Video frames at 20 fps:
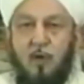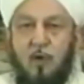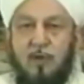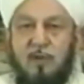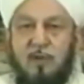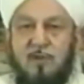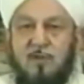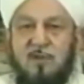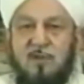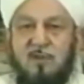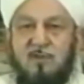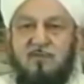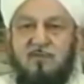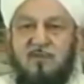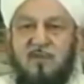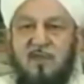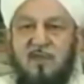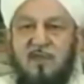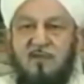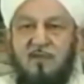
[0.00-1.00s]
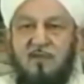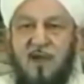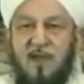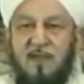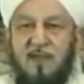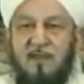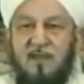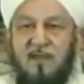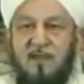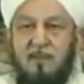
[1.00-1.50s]
in accordance with the
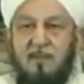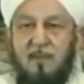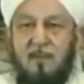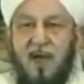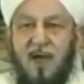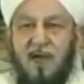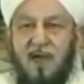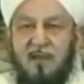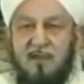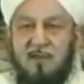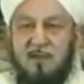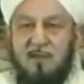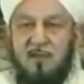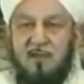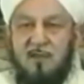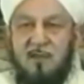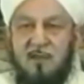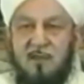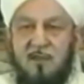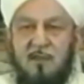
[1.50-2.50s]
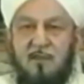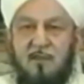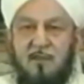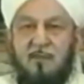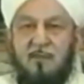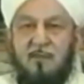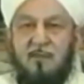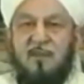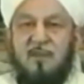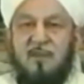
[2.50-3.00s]
divine command,
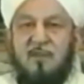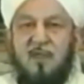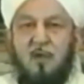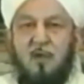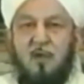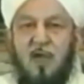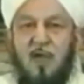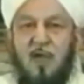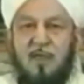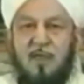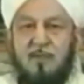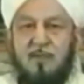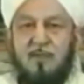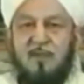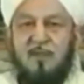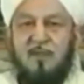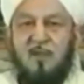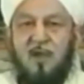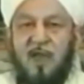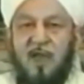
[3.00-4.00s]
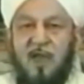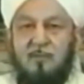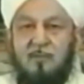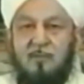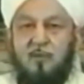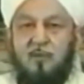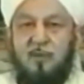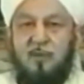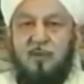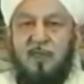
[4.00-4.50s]
Mirza Ahmad
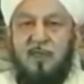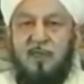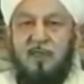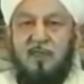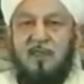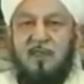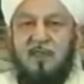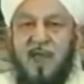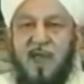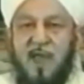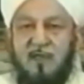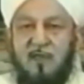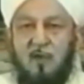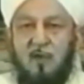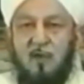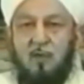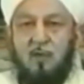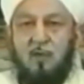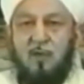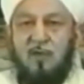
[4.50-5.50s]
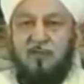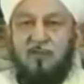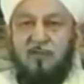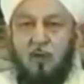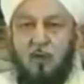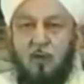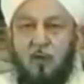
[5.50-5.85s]
claimed to be that global